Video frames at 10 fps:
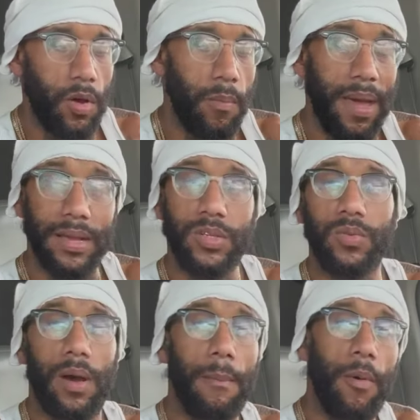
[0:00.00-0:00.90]
know,
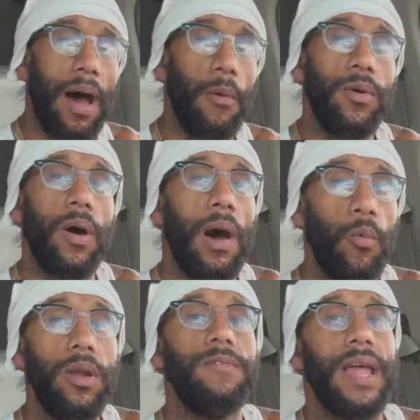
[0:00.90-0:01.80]
bet. Um, I would I
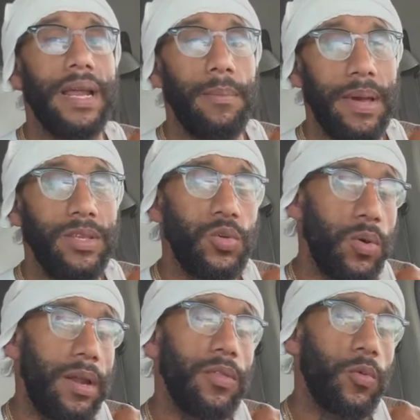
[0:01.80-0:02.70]
would have liked to bet
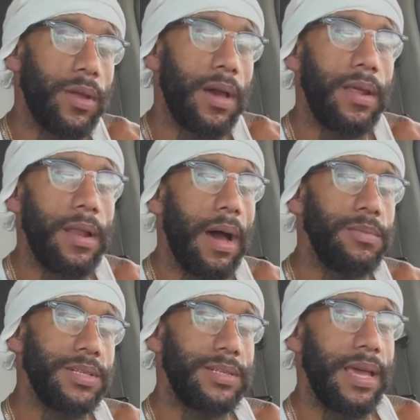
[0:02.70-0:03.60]
200, 300.
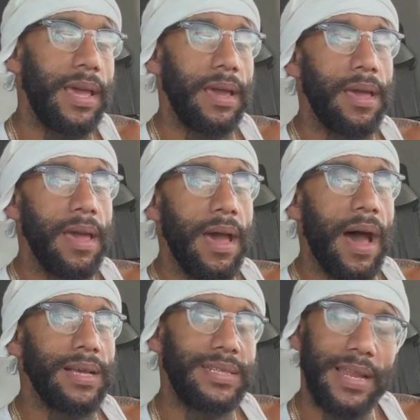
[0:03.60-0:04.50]
I'm just saying,
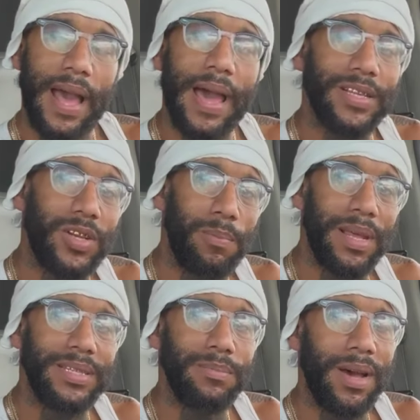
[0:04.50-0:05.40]
I seen I had a
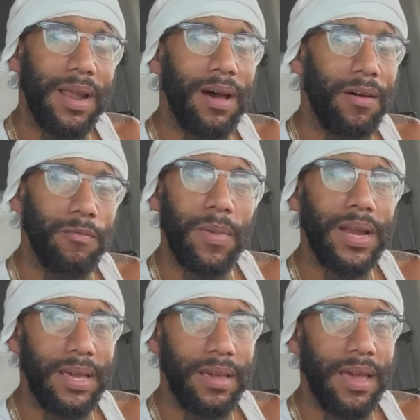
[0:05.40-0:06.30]
surplus of
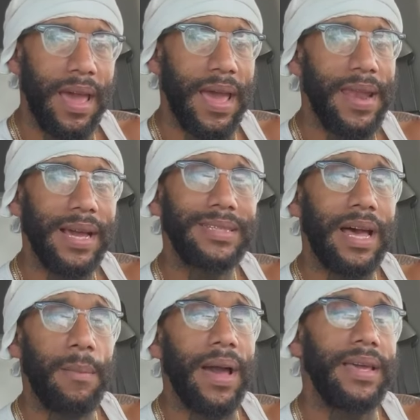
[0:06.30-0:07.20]
money, and next
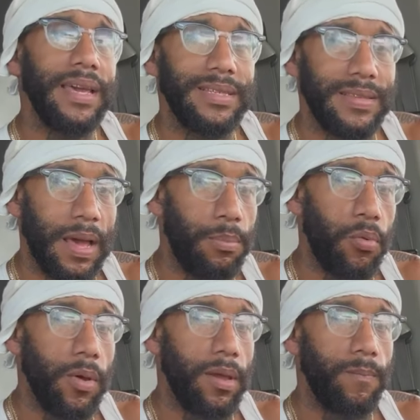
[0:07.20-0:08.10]
time I get to that
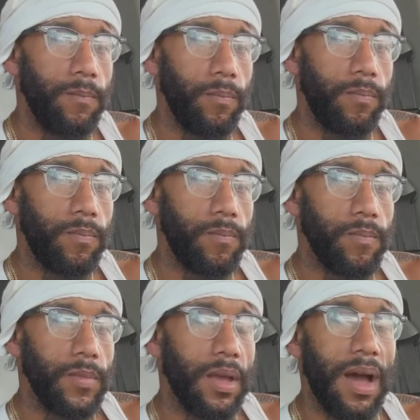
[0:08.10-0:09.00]
point,
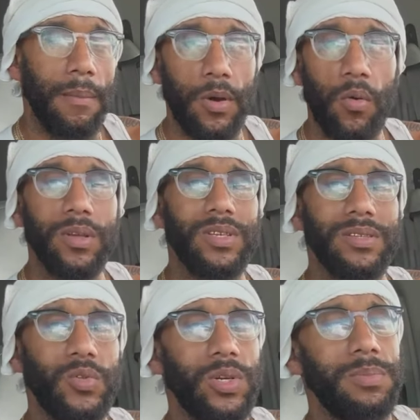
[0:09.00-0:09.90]
I'm going
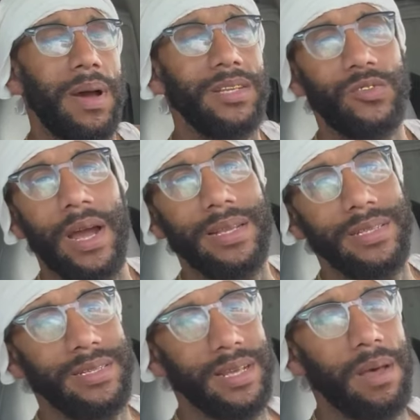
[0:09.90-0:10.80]
to switch my
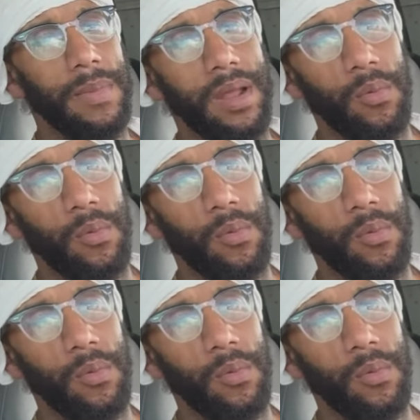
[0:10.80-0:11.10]
strategy some, and it